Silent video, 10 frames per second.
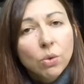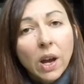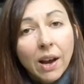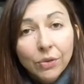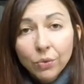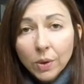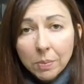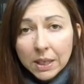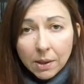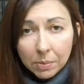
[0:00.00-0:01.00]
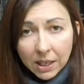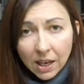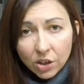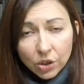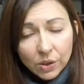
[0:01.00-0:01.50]
You have to repeat
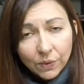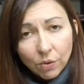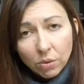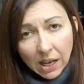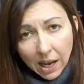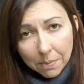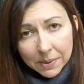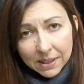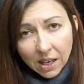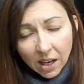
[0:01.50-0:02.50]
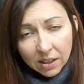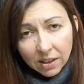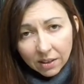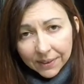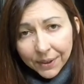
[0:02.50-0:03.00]
applications a few times
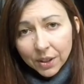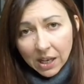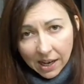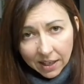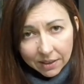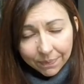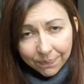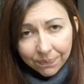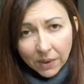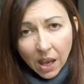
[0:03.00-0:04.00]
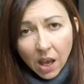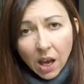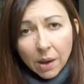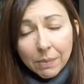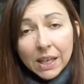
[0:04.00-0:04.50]
until they're gone.
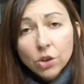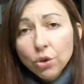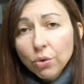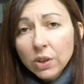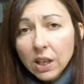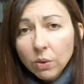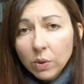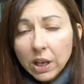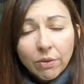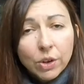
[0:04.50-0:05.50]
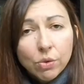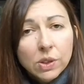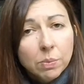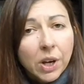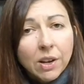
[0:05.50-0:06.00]
Make sure that whenever you
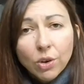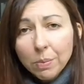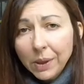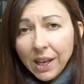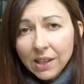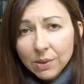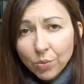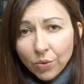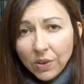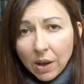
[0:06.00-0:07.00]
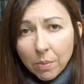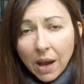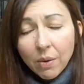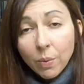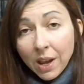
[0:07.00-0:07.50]
spray your plants, move them
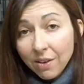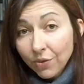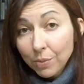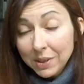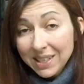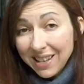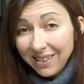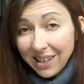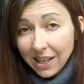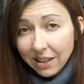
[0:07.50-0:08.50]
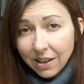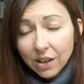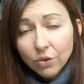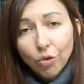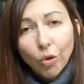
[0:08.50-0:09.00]
away from sunlight
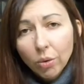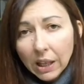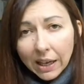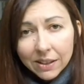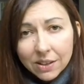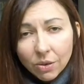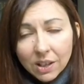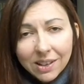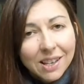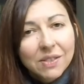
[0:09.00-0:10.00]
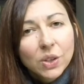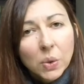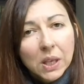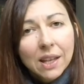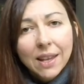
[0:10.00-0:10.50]
and grow light so that leaves
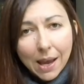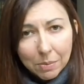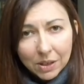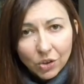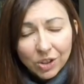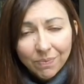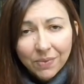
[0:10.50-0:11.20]
don't get damaged.